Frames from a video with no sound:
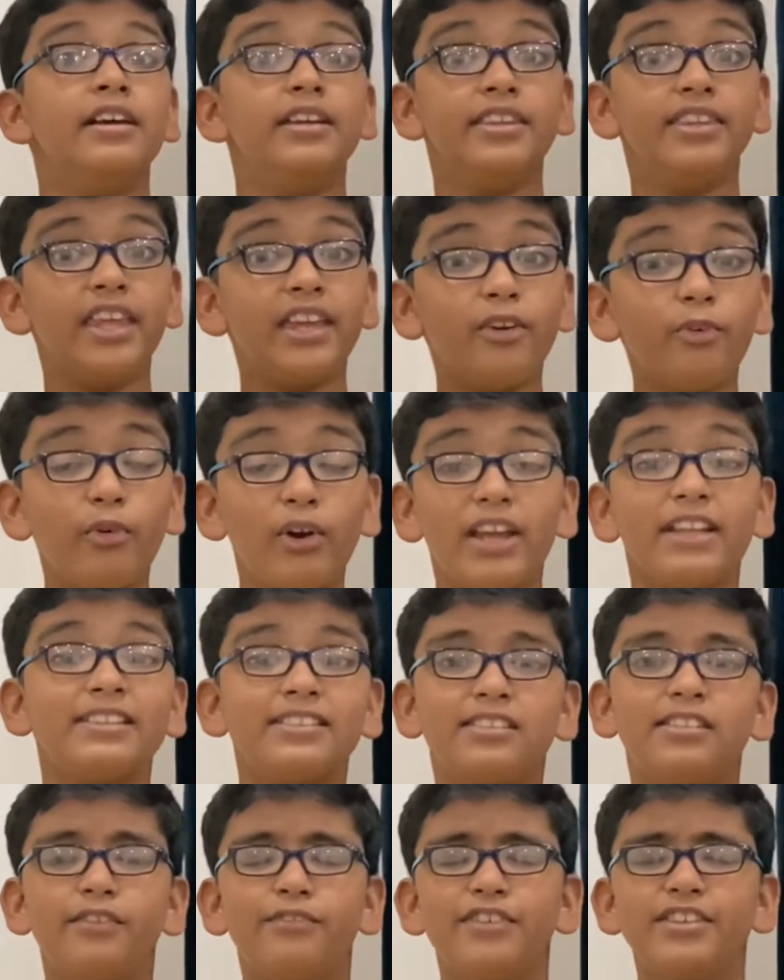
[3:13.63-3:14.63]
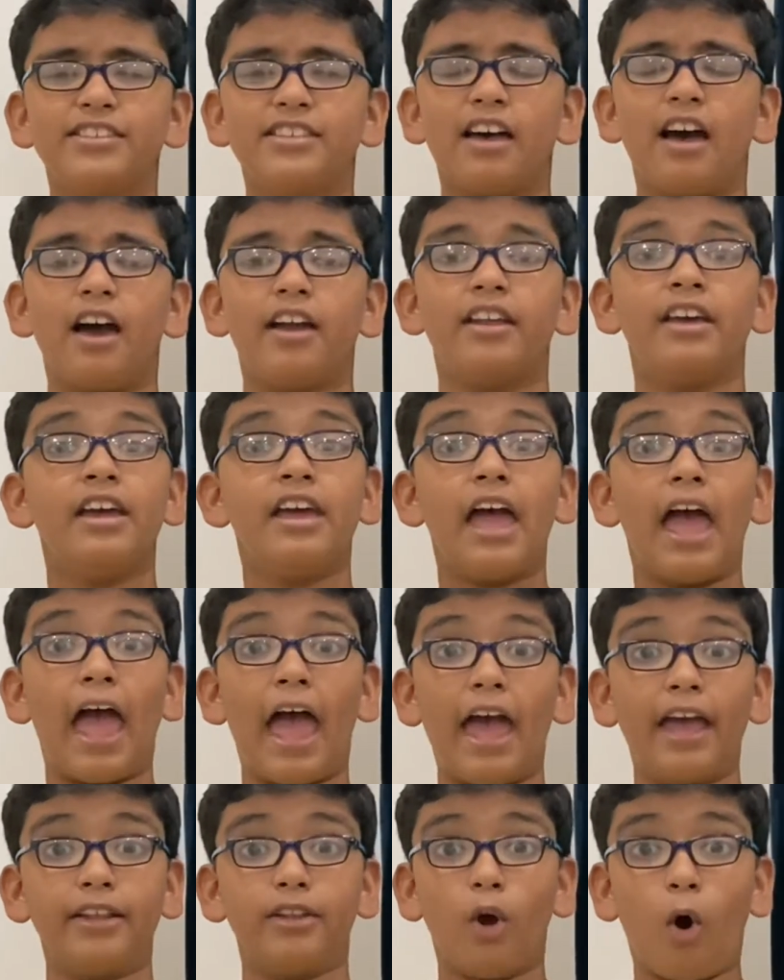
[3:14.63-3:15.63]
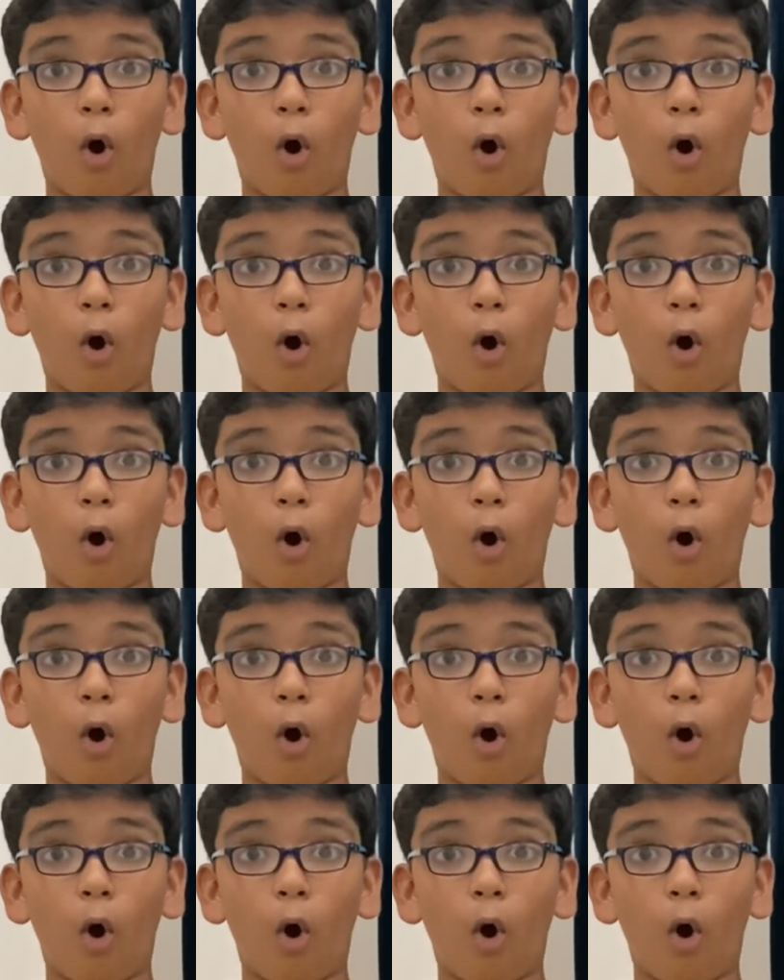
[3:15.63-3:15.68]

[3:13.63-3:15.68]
They reach the wizard and